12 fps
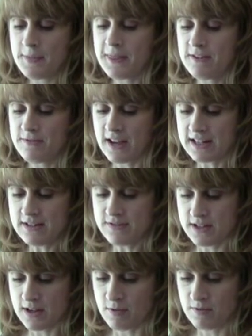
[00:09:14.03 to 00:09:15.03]
The effect of
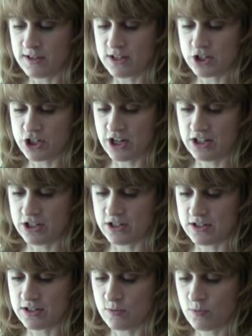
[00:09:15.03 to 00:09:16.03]
some of these
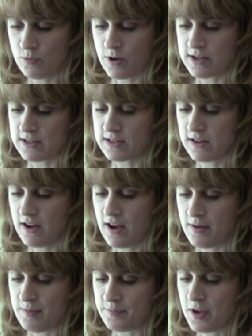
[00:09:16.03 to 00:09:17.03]
changes was
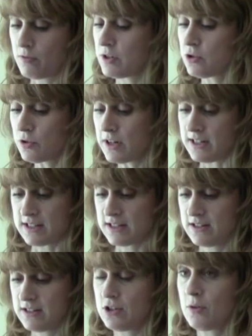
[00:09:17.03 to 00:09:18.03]
a
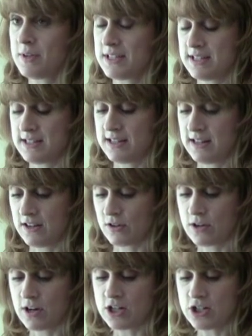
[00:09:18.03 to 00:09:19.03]
retreat to domesticity, the
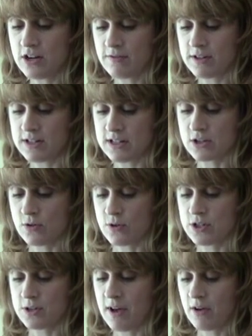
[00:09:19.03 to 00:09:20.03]
creation of a
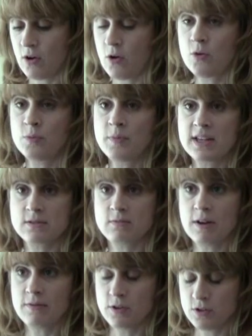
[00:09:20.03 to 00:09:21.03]
discourse about home as a
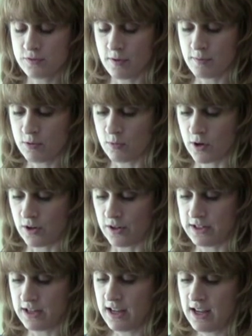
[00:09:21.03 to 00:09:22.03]
refuge from the
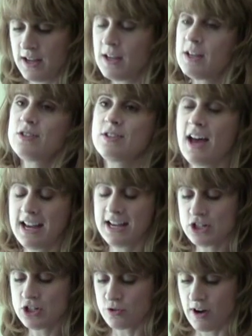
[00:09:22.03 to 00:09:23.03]
world.
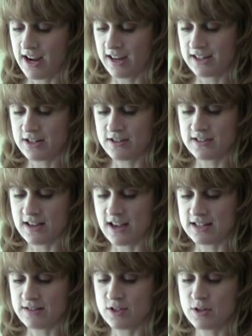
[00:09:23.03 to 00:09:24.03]
Zion shrank to the
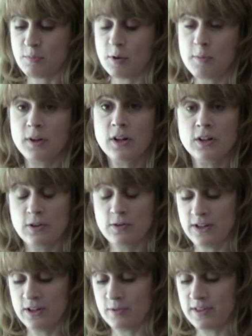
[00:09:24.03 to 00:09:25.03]
size of a suburban
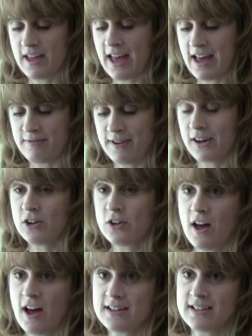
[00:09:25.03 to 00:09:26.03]
colonial with a half-acre
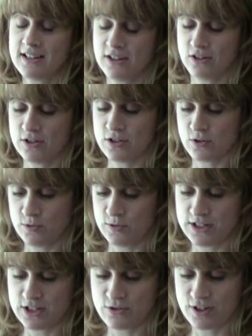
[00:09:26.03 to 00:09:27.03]
lot in a good school
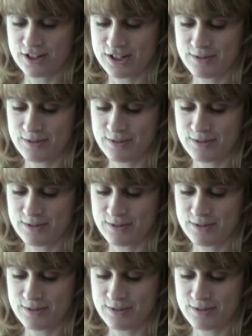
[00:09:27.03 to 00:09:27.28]
district.